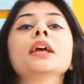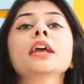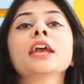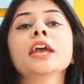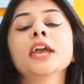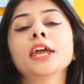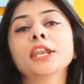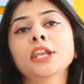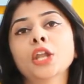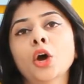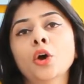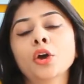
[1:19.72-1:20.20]

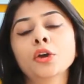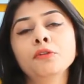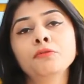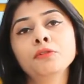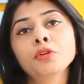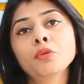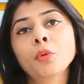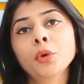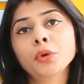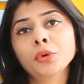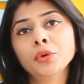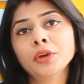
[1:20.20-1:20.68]
Now, if
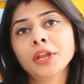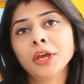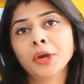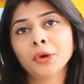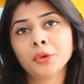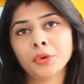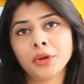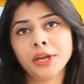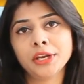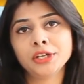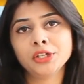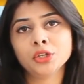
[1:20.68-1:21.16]
you want to
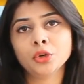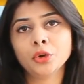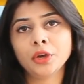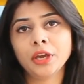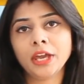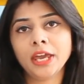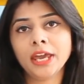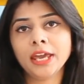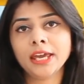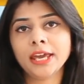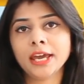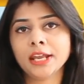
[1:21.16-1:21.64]
decorate your
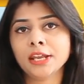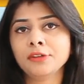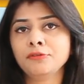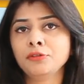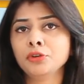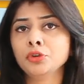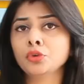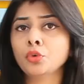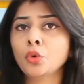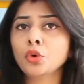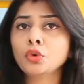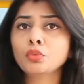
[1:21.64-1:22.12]
cake and if you
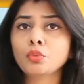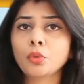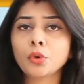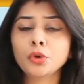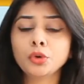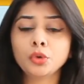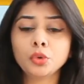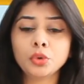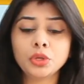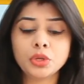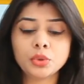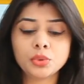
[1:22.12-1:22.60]
don't want
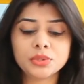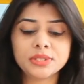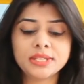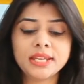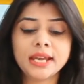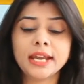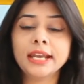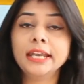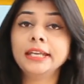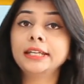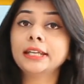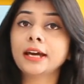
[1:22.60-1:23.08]
to use the
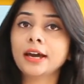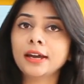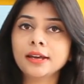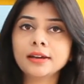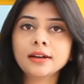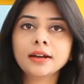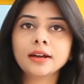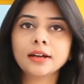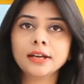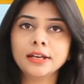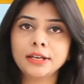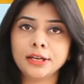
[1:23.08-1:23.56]
entire
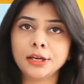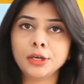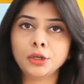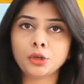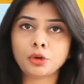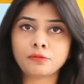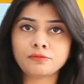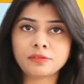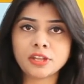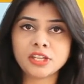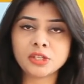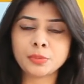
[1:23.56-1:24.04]
content
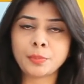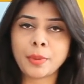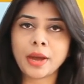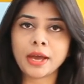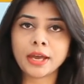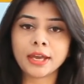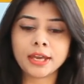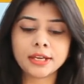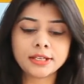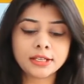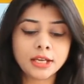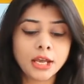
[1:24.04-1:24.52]
of this
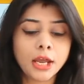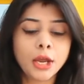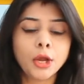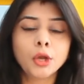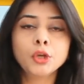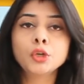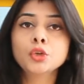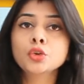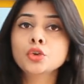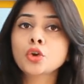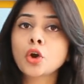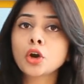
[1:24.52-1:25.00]
packet,
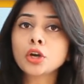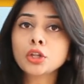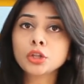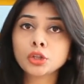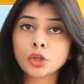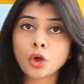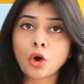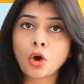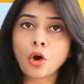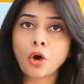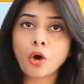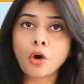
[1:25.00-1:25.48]
do not
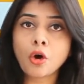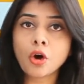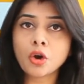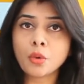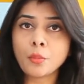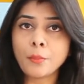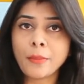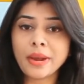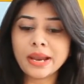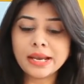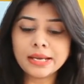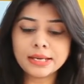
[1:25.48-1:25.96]
thaw or
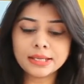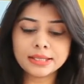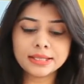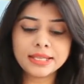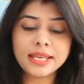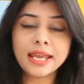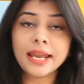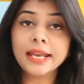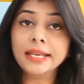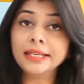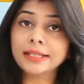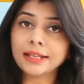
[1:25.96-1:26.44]
melt the
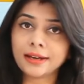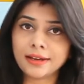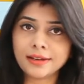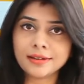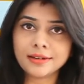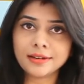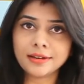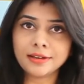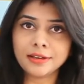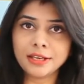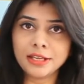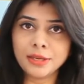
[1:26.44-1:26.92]
entire
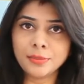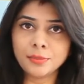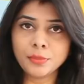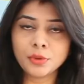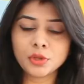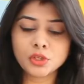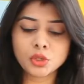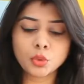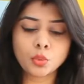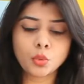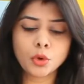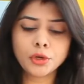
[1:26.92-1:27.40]
cream.
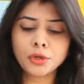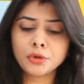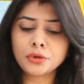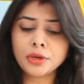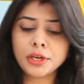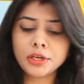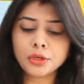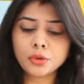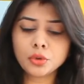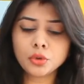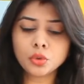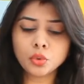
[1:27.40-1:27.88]
So what you
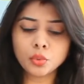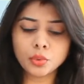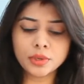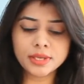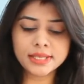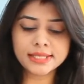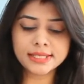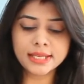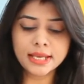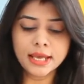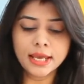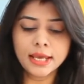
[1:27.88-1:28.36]
need to do
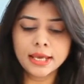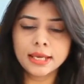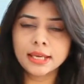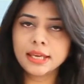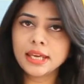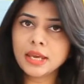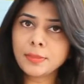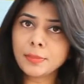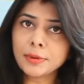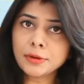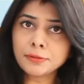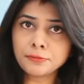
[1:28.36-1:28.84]
is
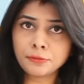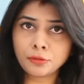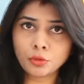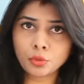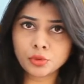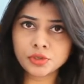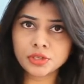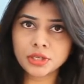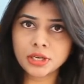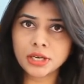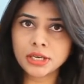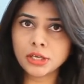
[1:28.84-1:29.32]
keep it
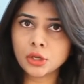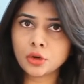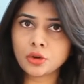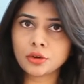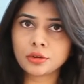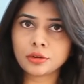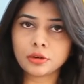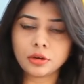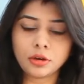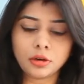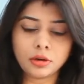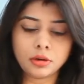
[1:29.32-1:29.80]
frozen in your
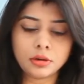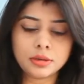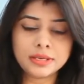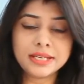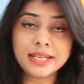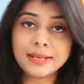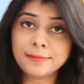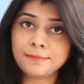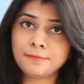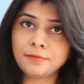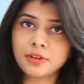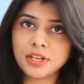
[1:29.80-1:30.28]

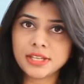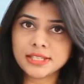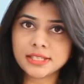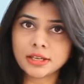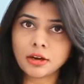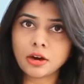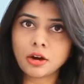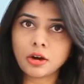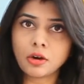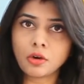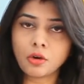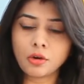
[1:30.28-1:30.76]
deep
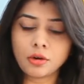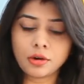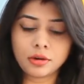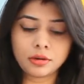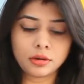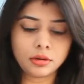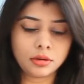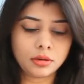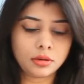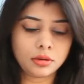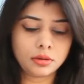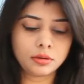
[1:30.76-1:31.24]
freezer or
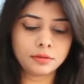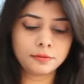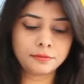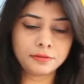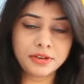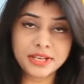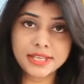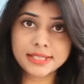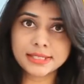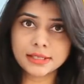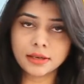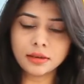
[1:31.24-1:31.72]

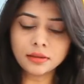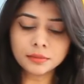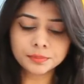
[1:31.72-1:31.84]
freezer,